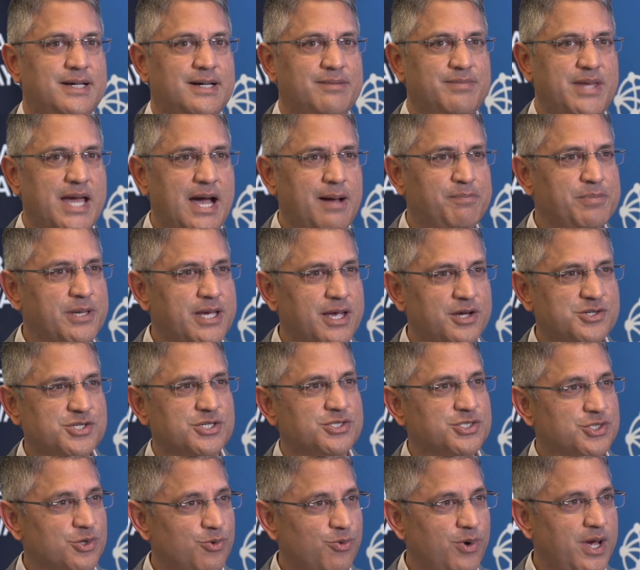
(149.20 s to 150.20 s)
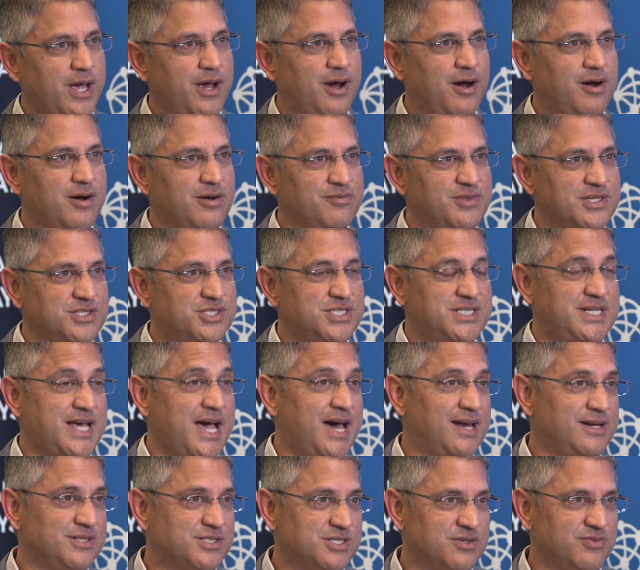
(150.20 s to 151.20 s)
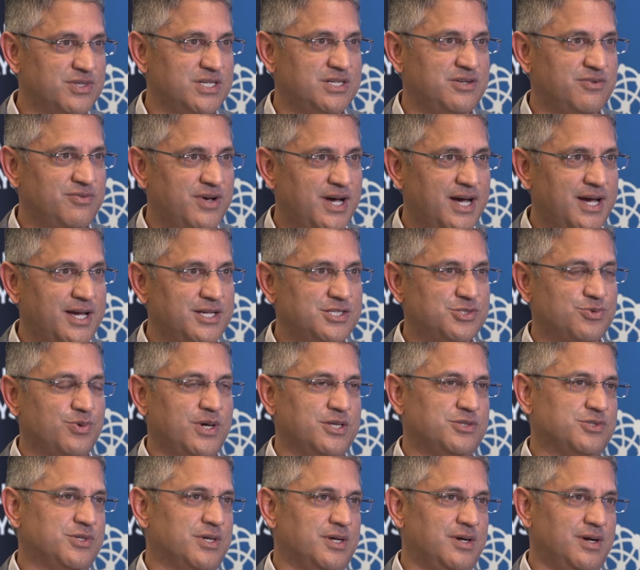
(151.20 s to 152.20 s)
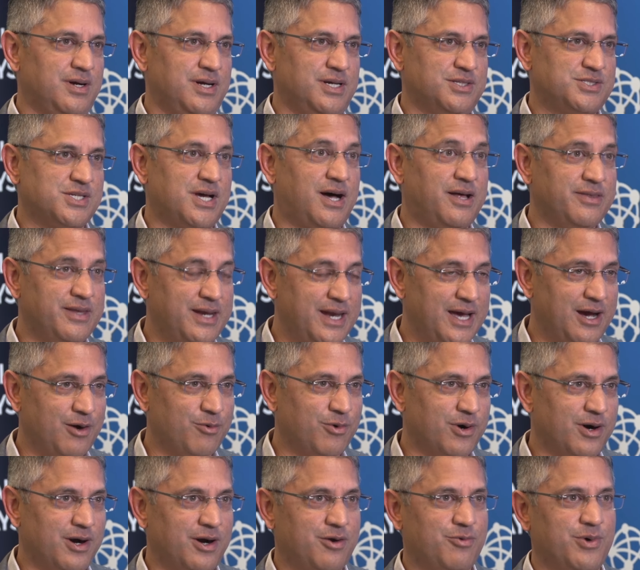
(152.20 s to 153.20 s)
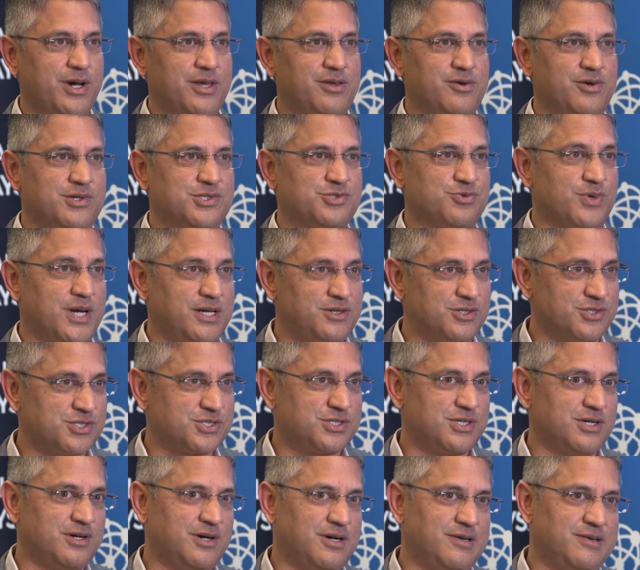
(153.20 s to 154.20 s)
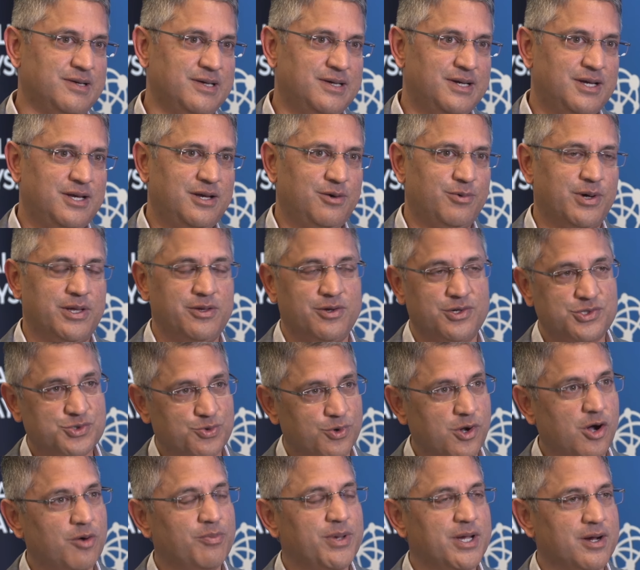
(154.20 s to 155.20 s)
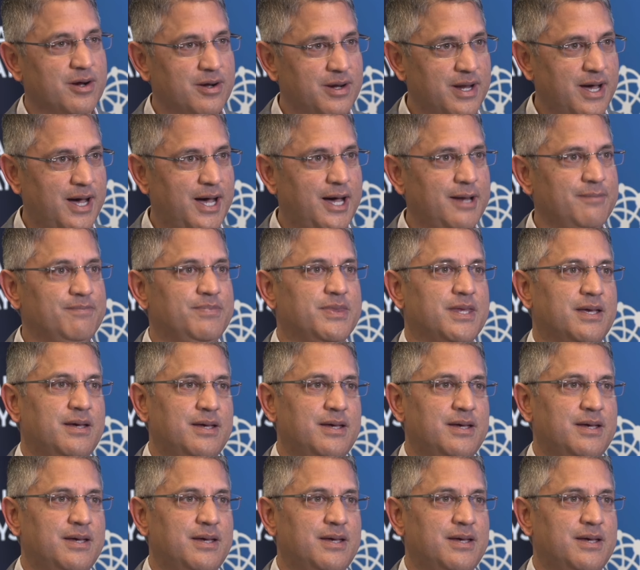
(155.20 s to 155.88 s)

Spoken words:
the application's aware of the status of the device, whether it's on the network, whether it's registered, whether it's roaming or not.